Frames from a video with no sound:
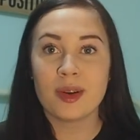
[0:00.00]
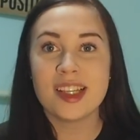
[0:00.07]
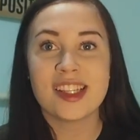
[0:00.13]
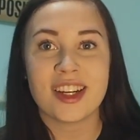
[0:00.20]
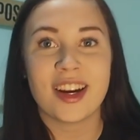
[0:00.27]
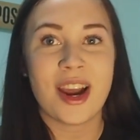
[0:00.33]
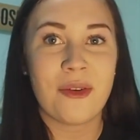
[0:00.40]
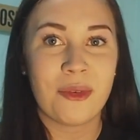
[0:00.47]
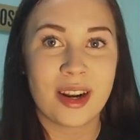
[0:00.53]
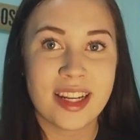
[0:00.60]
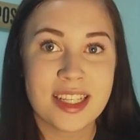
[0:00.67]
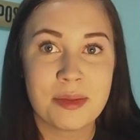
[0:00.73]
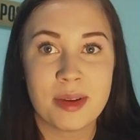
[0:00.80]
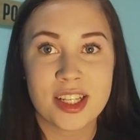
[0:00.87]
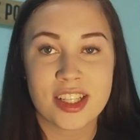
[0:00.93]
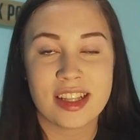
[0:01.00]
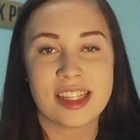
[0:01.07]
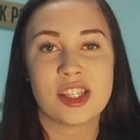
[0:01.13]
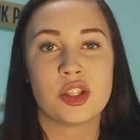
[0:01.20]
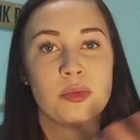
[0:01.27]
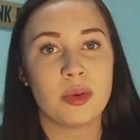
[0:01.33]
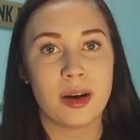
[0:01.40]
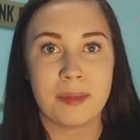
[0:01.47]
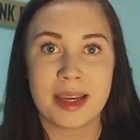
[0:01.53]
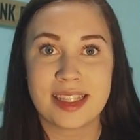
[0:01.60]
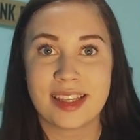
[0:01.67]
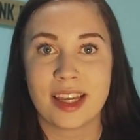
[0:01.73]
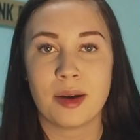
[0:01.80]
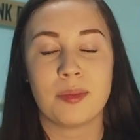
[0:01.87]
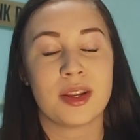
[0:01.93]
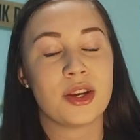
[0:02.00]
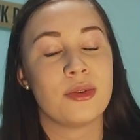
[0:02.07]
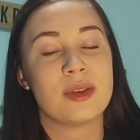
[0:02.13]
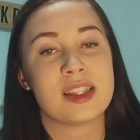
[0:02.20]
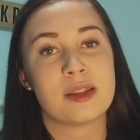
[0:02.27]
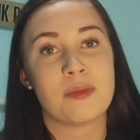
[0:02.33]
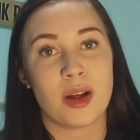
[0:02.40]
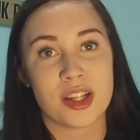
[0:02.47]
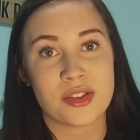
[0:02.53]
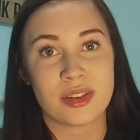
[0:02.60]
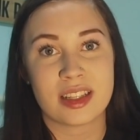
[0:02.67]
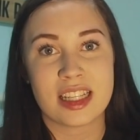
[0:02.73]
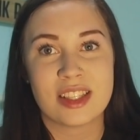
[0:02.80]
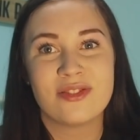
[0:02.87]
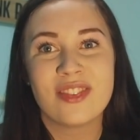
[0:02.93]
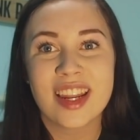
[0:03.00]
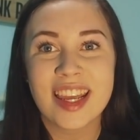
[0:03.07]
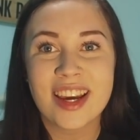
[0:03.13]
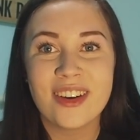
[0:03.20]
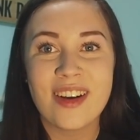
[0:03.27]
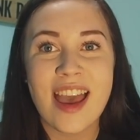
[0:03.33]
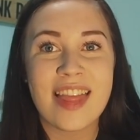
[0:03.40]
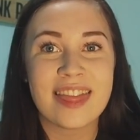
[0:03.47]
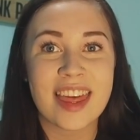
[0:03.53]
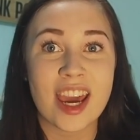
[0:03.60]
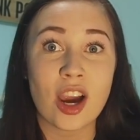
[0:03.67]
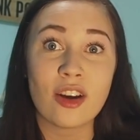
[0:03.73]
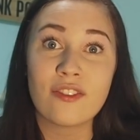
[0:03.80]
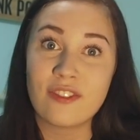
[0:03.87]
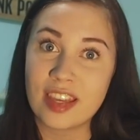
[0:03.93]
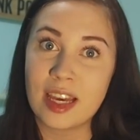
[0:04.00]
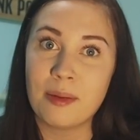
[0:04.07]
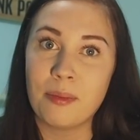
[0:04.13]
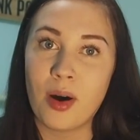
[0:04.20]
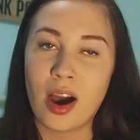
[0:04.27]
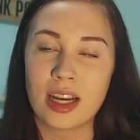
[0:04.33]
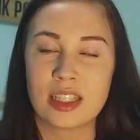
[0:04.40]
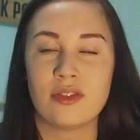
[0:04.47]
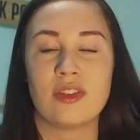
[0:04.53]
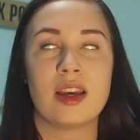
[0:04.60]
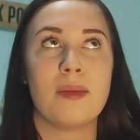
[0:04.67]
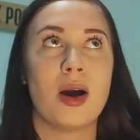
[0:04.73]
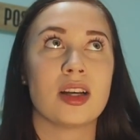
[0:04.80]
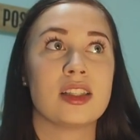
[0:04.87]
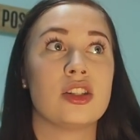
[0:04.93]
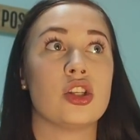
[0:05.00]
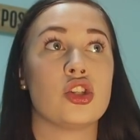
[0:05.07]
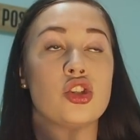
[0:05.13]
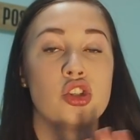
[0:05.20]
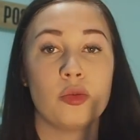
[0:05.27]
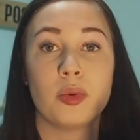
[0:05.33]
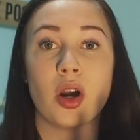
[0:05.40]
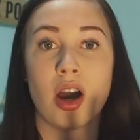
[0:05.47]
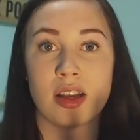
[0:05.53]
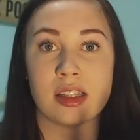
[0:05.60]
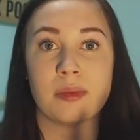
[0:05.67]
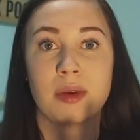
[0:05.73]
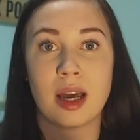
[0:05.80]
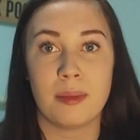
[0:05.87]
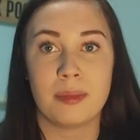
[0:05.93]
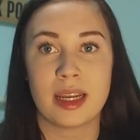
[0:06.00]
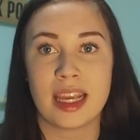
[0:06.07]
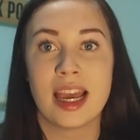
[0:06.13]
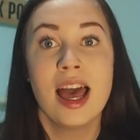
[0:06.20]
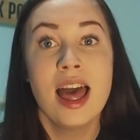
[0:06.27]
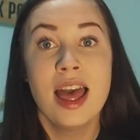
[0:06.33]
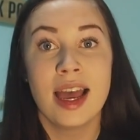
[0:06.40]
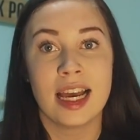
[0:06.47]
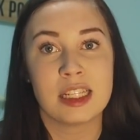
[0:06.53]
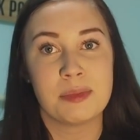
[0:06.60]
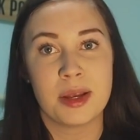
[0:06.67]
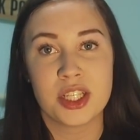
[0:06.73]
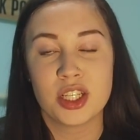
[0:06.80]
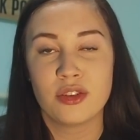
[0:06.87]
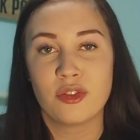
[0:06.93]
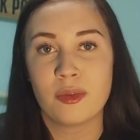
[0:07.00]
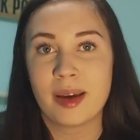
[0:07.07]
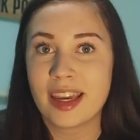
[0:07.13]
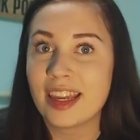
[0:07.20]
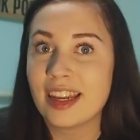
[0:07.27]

we start, I wanted to mention this super amazing company who is sponsoring this video, and they are ViaBox. ViaBox is a super awesome company, especially for my